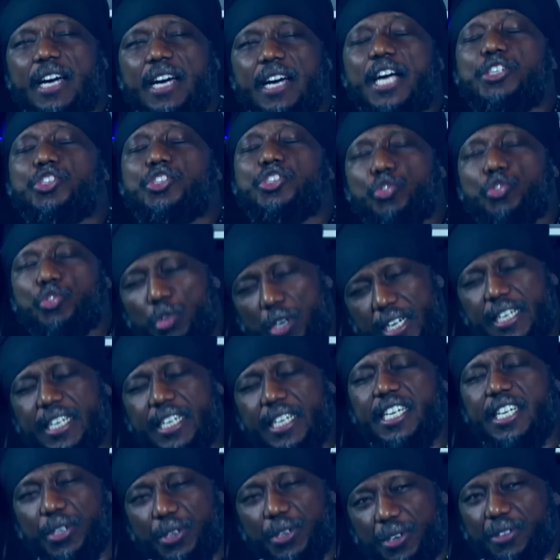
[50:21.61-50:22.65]
I truly
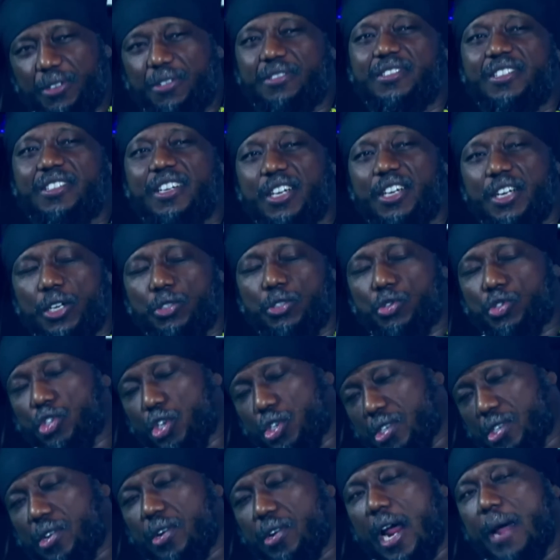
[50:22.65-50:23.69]
need you to
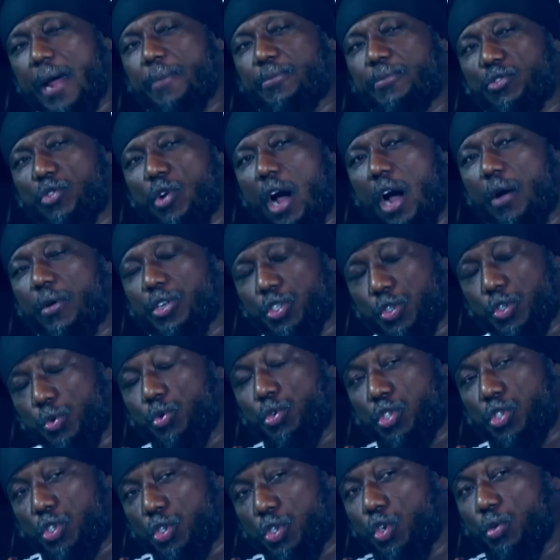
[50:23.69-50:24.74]
subscribe to our
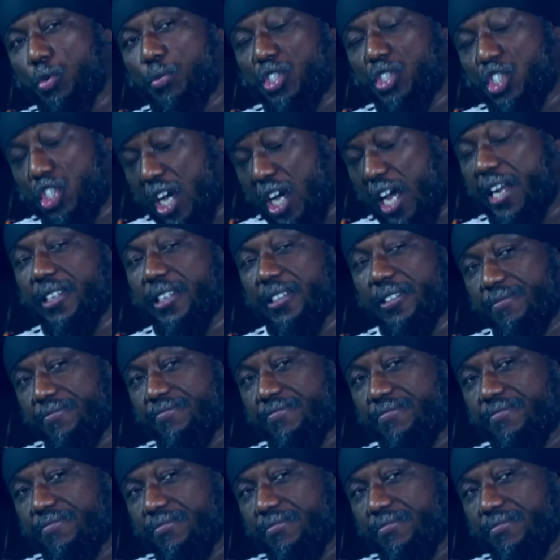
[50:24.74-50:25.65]
YouTube channel